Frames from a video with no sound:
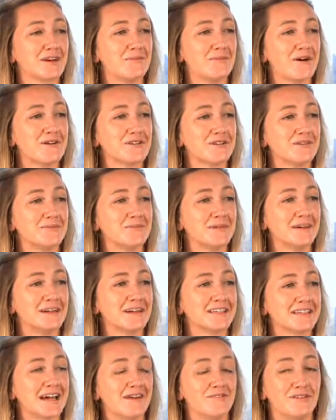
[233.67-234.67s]
could borrow them
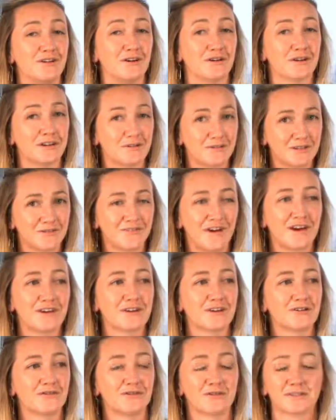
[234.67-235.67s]
to have a look and it was very
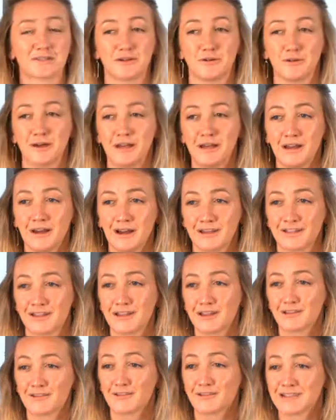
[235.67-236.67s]
cool. So I
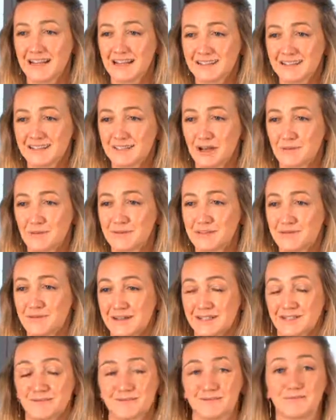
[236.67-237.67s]
think through a telescope is
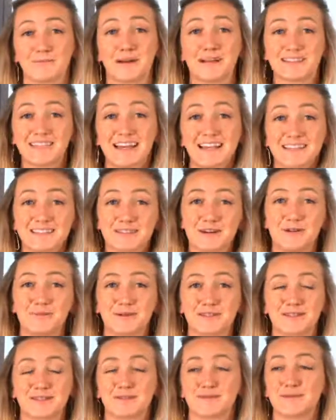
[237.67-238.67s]

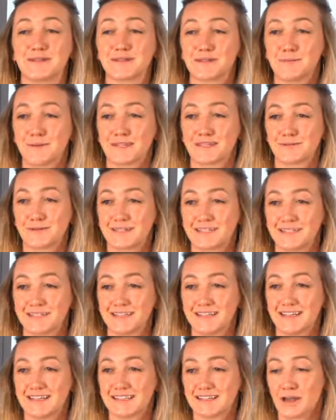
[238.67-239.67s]
the best way to
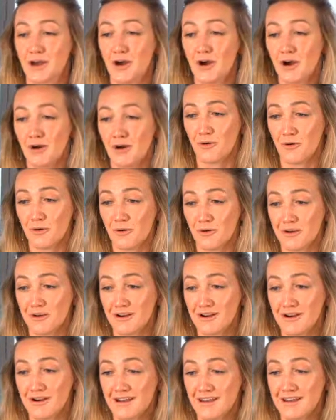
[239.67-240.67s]
see it,
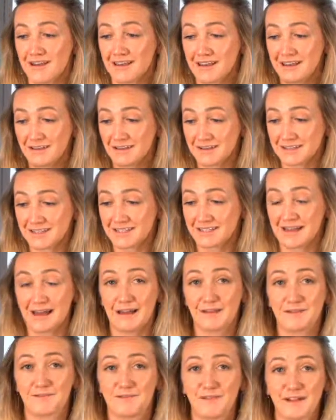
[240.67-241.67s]
or get onto
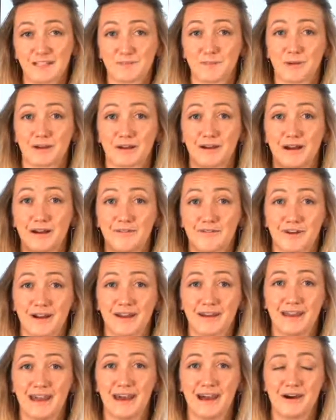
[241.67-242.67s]
that Facebook Live
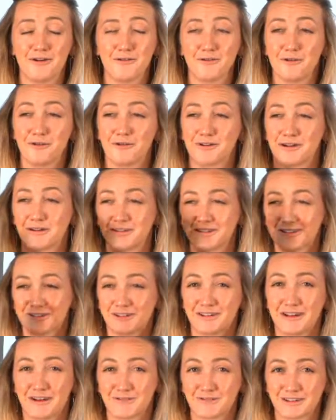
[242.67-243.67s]
right now or
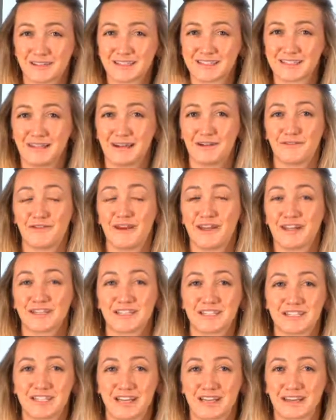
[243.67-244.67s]
straight after this live
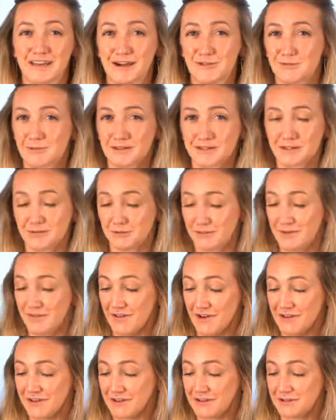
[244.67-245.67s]
to check it out because it'll be
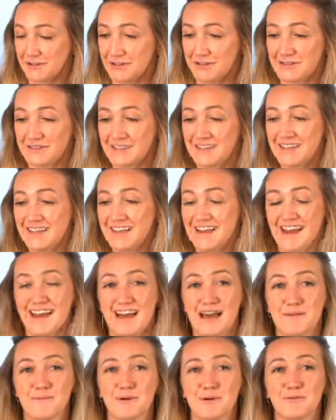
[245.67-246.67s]
very cool.
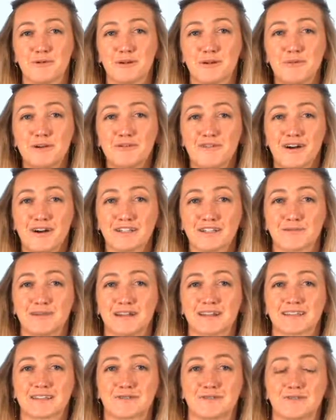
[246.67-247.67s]
But we'll move on to our
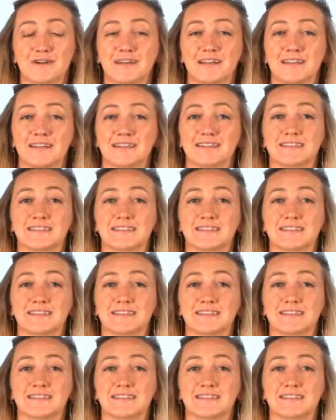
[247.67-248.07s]
next story, and